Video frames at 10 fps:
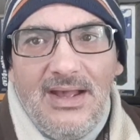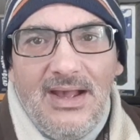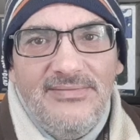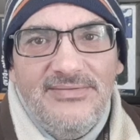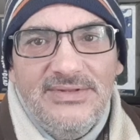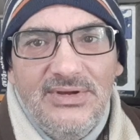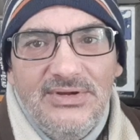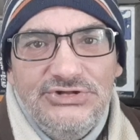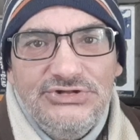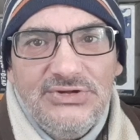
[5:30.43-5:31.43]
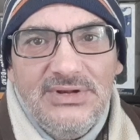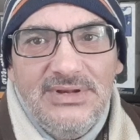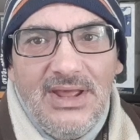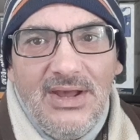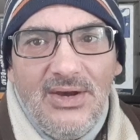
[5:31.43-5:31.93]
I've searched.
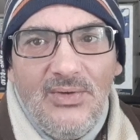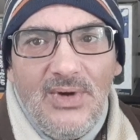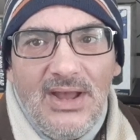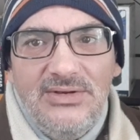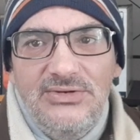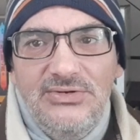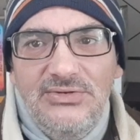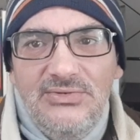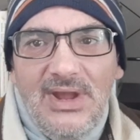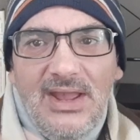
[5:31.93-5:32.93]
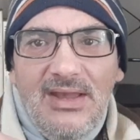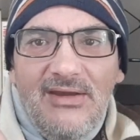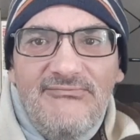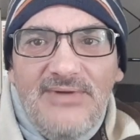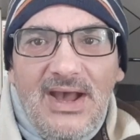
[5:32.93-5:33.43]
Now, I do
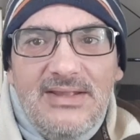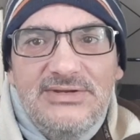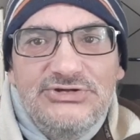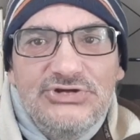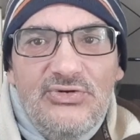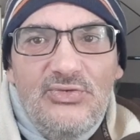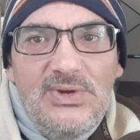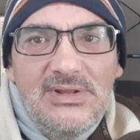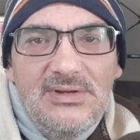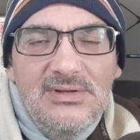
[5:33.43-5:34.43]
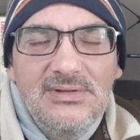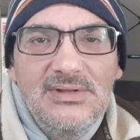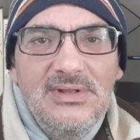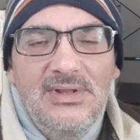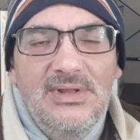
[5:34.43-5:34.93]
have Aki Sharawila
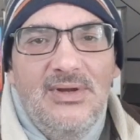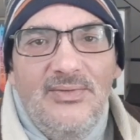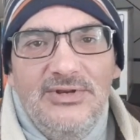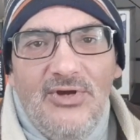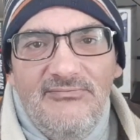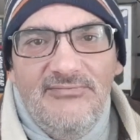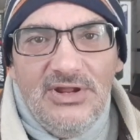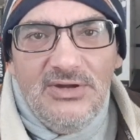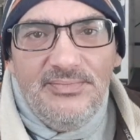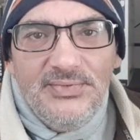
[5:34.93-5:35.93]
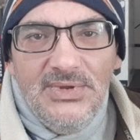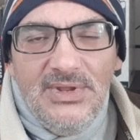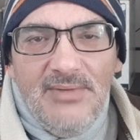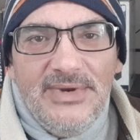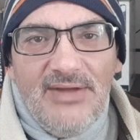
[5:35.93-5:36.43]
with an envelope,
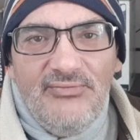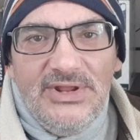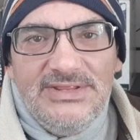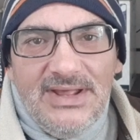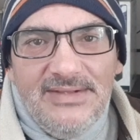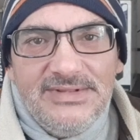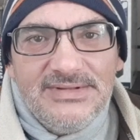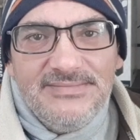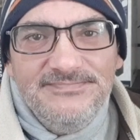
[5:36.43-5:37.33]
but I've read that.